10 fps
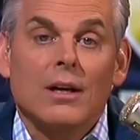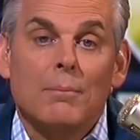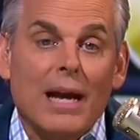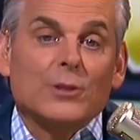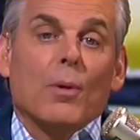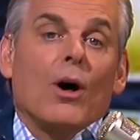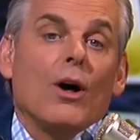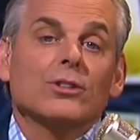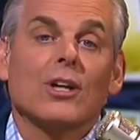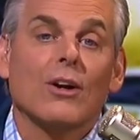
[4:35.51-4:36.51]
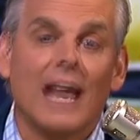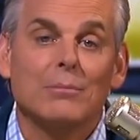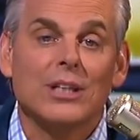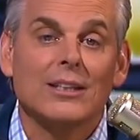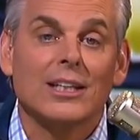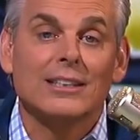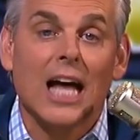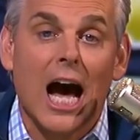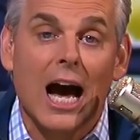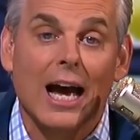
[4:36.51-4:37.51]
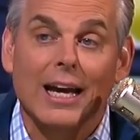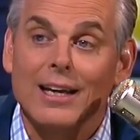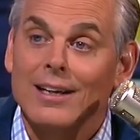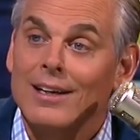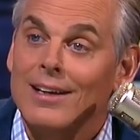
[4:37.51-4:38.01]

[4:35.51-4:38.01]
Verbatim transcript: Baseball all star games end in a tie.